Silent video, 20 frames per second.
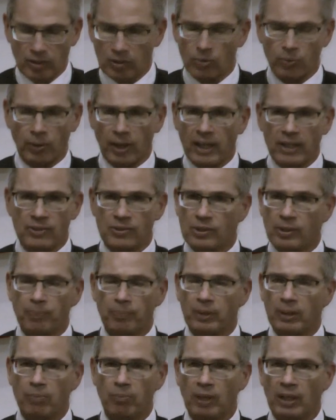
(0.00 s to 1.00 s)
And grace
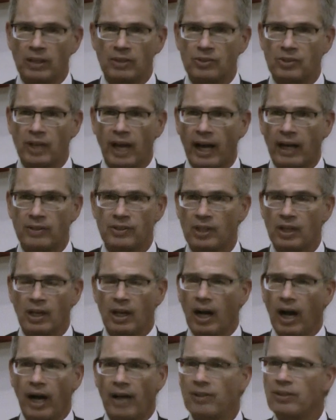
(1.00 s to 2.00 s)
simply means God's
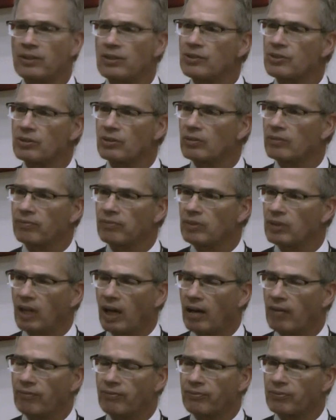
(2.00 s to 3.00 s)
undeserved
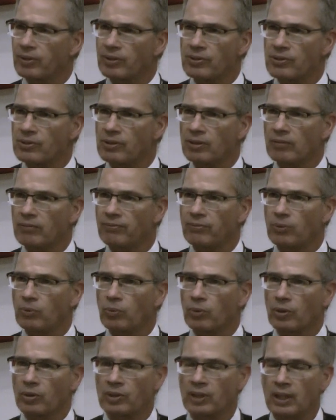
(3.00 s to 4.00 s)
love for a sinful
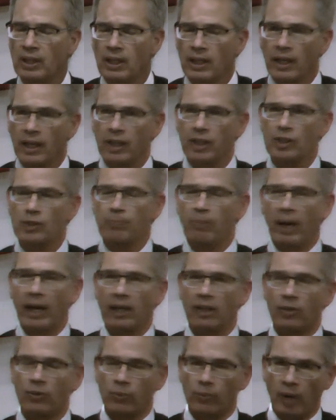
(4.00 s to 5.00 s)
world. It is
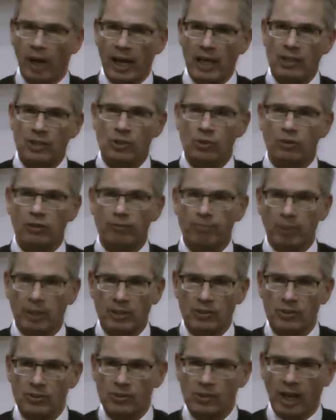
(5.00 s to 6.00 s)
by grace you have
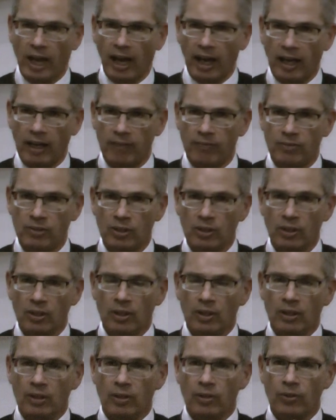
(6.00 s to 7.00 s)
been saved
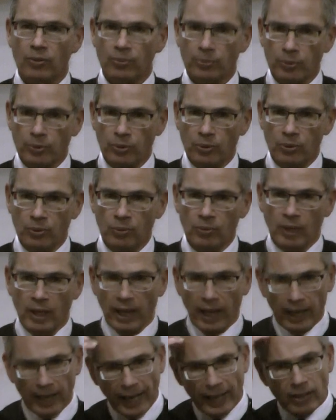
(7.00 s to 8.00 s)
through,
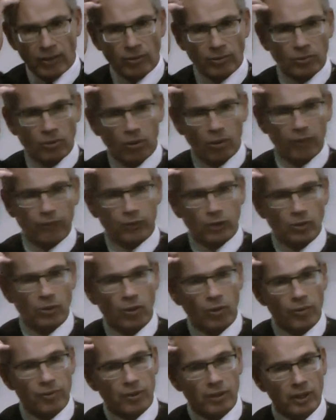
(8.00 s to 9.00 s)
and I don't know if you
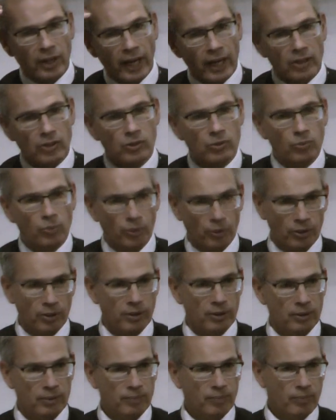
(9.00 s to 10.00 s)
know the next
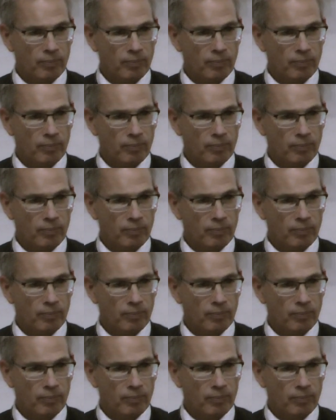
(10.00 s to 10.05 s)
word.